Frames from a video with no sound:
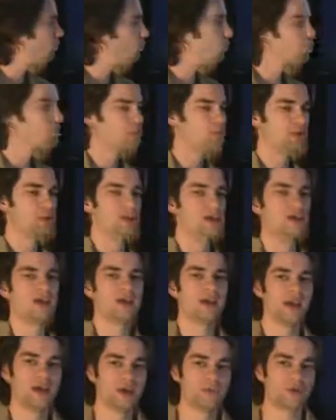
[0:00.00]
more speed,
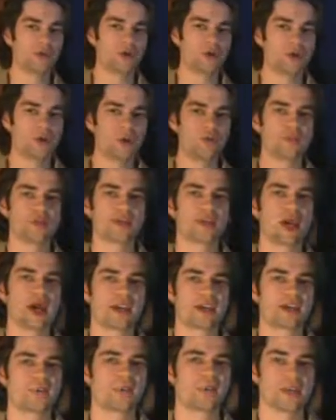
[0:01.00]
and more
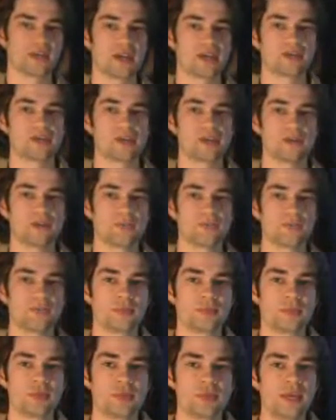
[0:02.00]
overclocking potential.
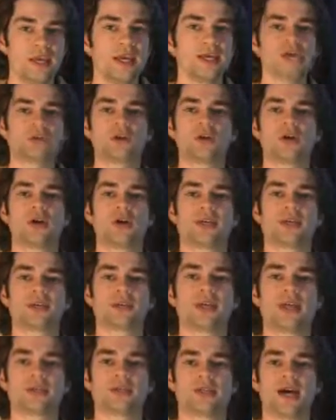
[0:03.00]
In short, it's
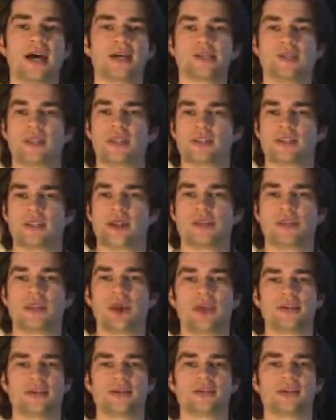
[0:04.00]
the best desktop
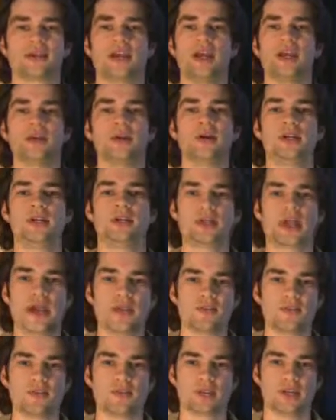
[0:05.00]
processor anybody's
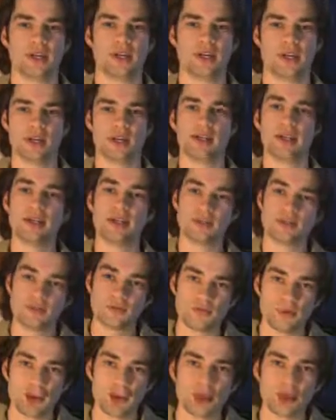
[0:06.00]
ever seen, and
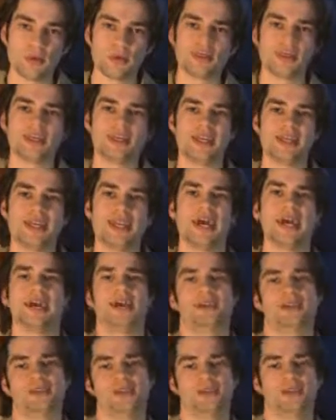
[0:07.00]
available
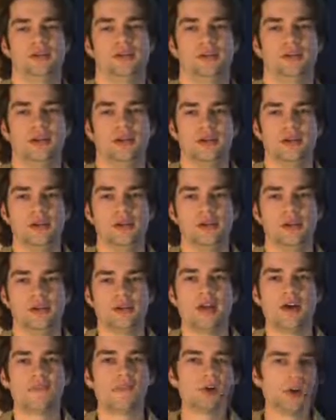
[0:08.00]
today.
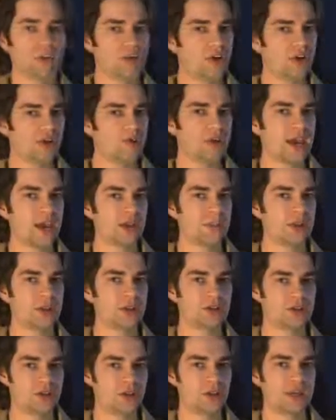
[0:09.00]
Now, 45
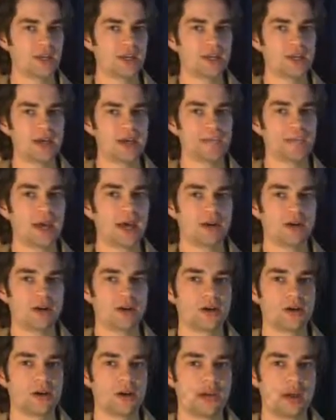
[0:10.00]
nanometer is only going to get
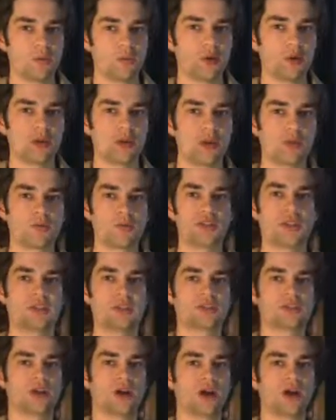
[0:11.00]
better, and we're going to
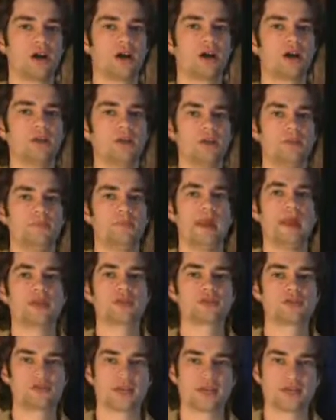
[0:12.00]
release our
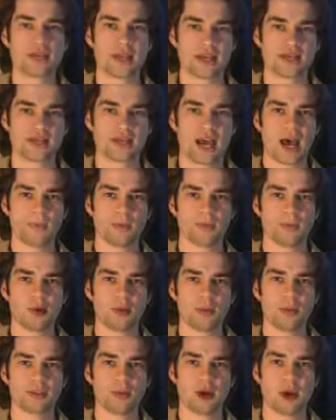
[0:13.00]
mainstream desktop and
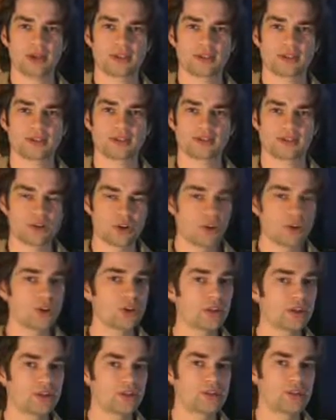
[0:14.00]
mobile processors
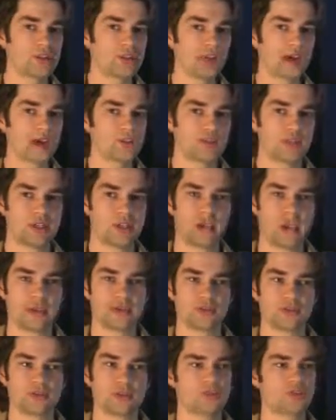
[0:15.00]
early in
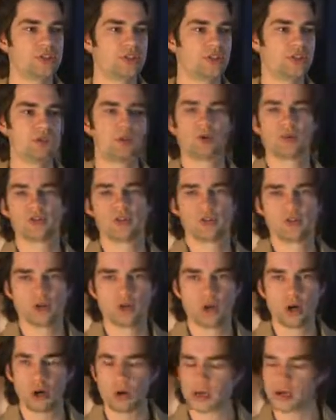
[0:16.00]
2008. So you'll see Core 2
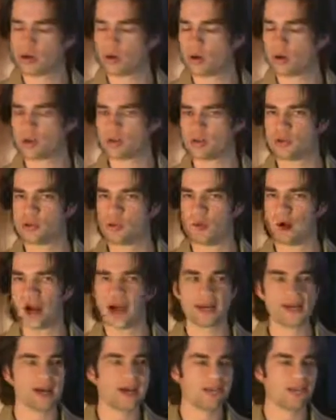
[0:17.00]
Duo and Core 2
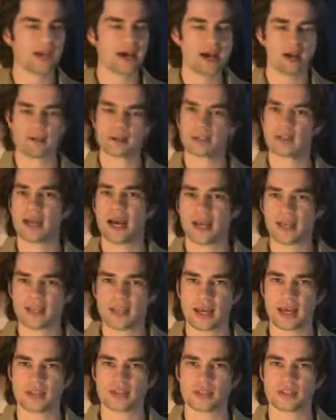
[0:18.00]
Quad, 8000,
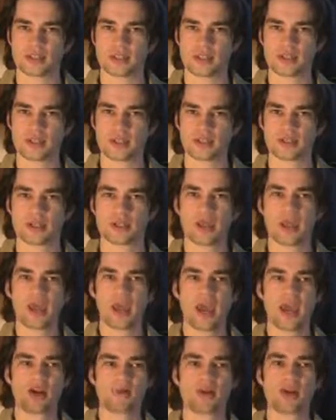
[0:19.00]
9000 series,
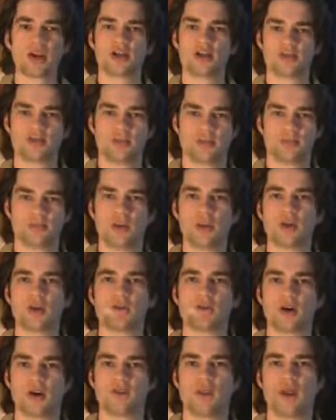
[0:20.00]
and we're going to switch many
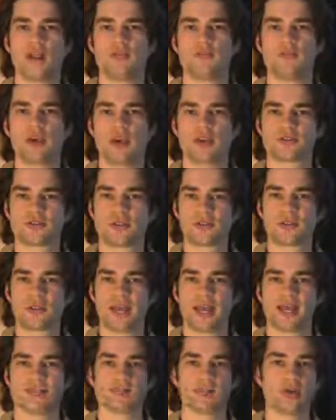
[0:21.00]
of our manufacturing
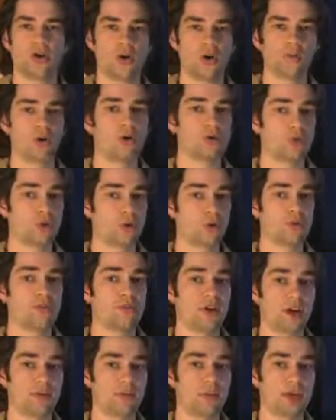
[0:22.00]
plants over to
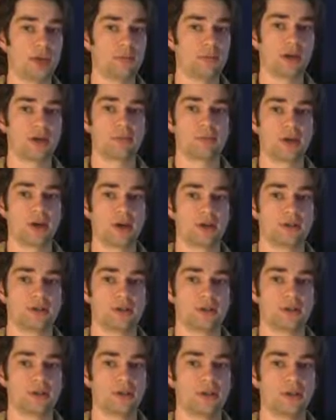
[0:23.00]
45 nanometer
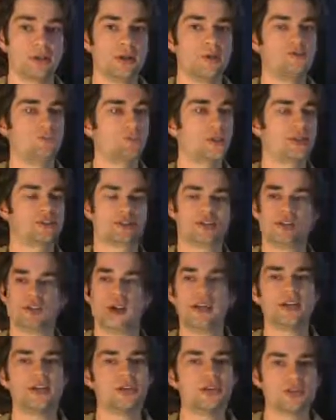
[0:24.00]
production. That's
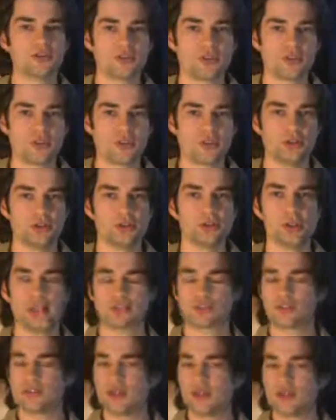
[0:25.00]
great news for you,
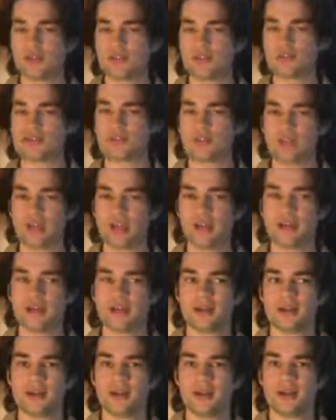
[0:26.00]
that's great news for
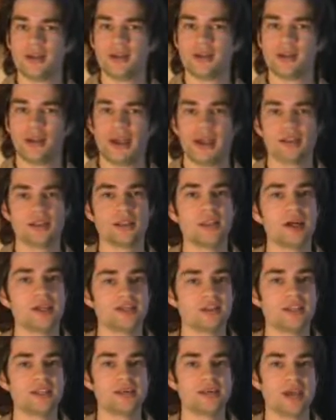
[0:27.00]
me, and
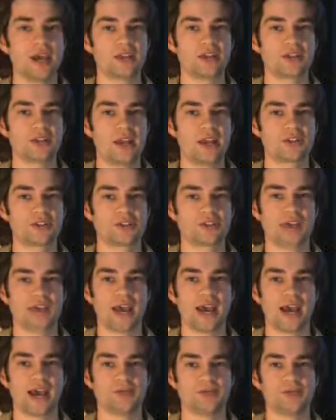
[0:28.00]
luckily the manufacturing
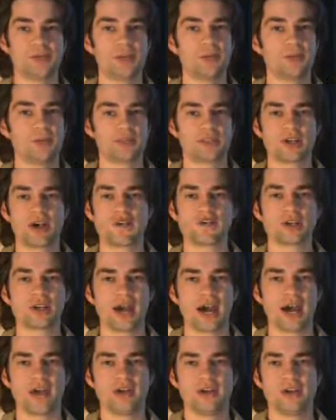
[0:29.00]
guys were able to tough it
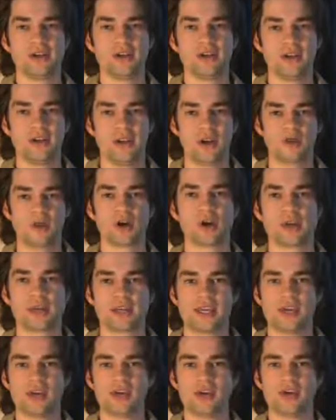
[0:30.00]
out, and we're going
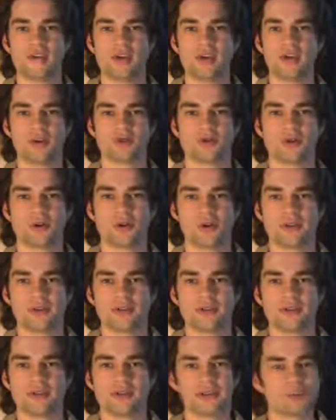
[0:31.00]
to keep innovation
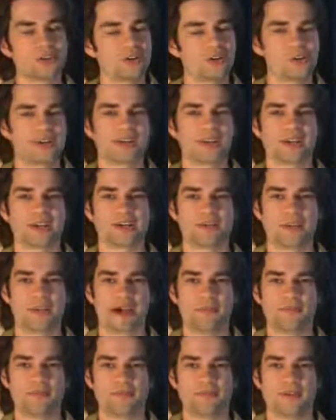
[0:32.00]
rolling. So until next
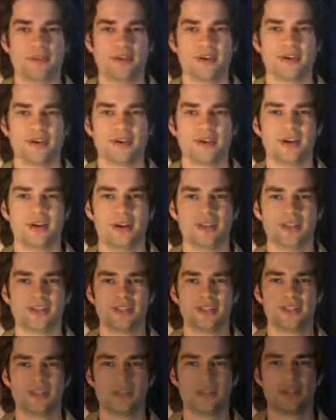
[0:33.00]
time, I'll
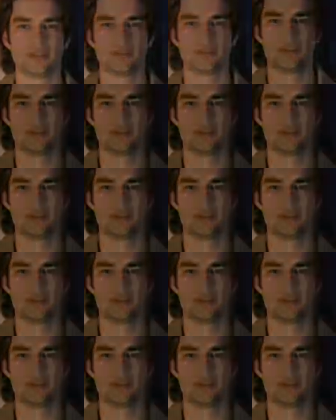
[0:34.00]
see you later.